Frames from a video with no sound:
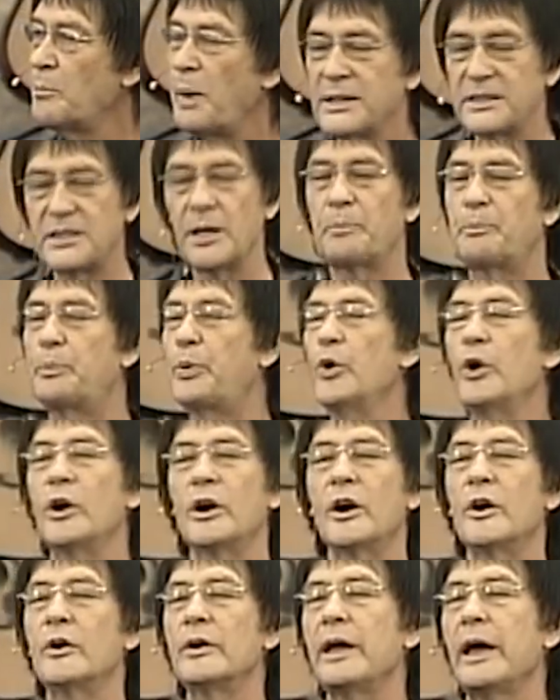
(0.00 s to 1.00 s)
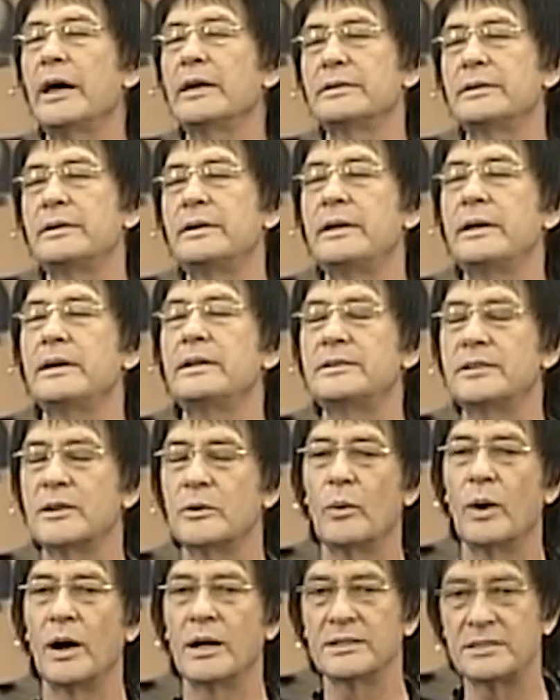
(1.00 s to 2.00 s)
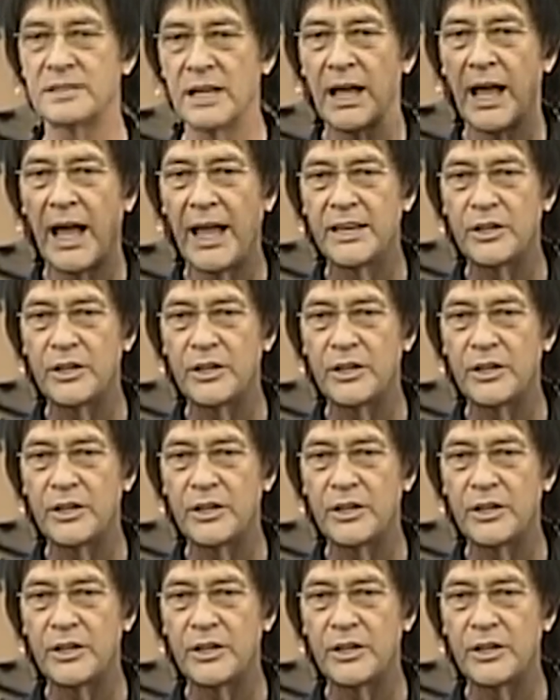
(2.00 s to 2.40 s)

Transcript: But the poor only has needs and wants,